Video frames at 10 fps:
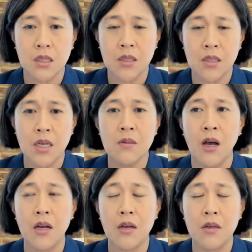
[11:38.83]
uh,
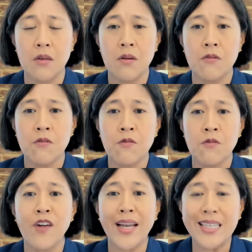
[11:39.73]

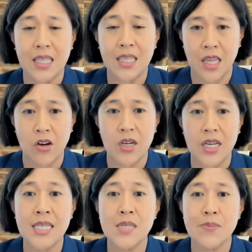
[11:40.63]
finding their
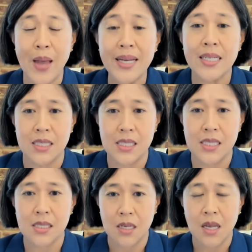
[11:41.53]
independence
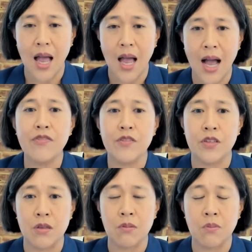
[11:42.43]
after
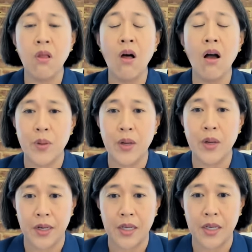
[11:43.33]
long periods
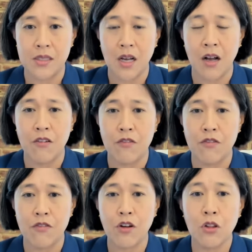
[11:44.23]
of
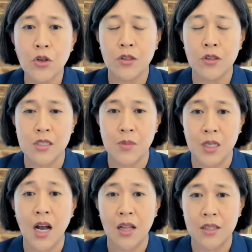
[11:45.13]
colonialism and
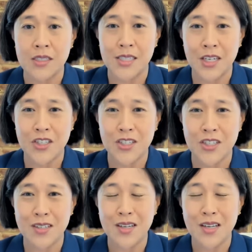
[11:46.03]
colonization,
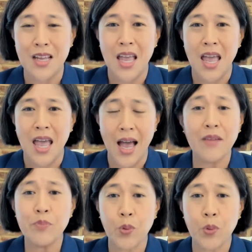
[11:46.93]
had
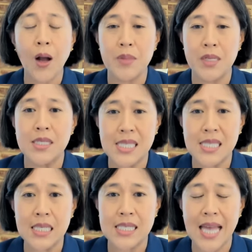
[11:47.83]
prominent seats
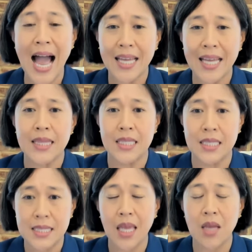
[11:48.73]
at the
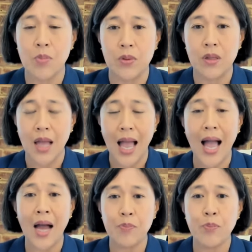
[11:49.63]
table at
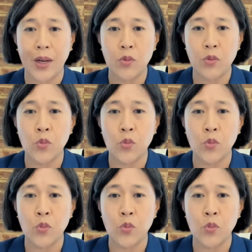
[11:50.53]
Bretton Woods.